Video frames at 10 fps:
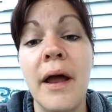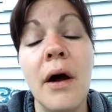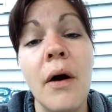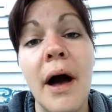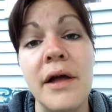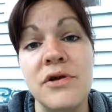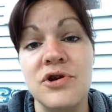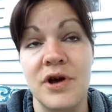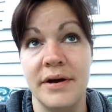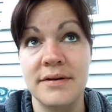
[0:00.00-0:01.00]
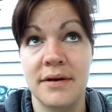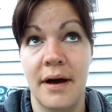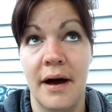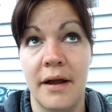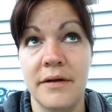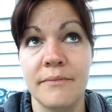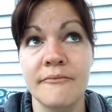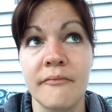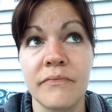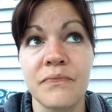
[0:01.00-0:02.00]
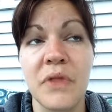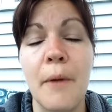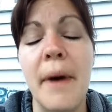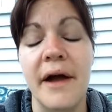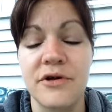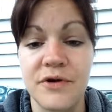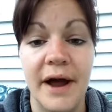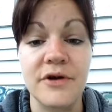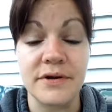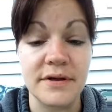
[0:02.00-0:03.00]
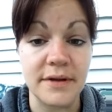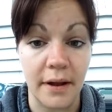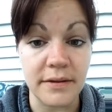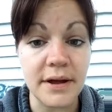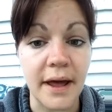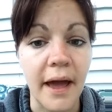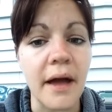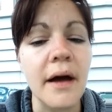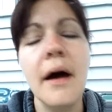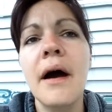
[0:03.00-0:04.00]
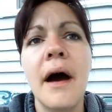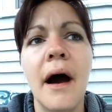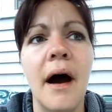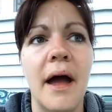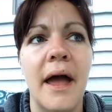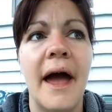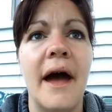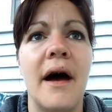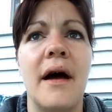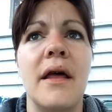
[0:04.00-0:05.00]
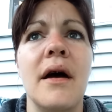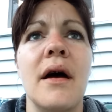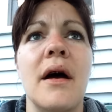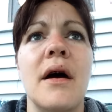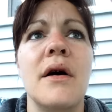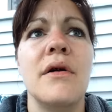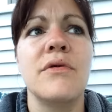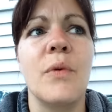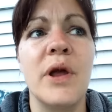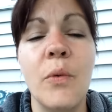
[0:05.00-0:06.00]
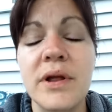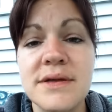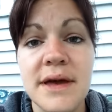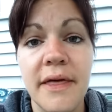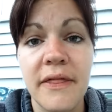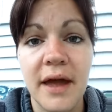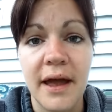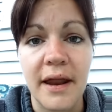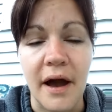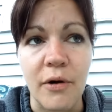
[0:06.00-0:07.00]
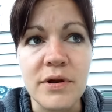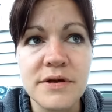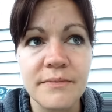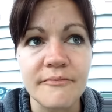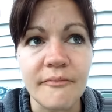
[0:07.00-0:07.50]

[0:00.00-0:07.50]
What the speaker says: now I just got my extractions done today. I had 21 teeth taken out.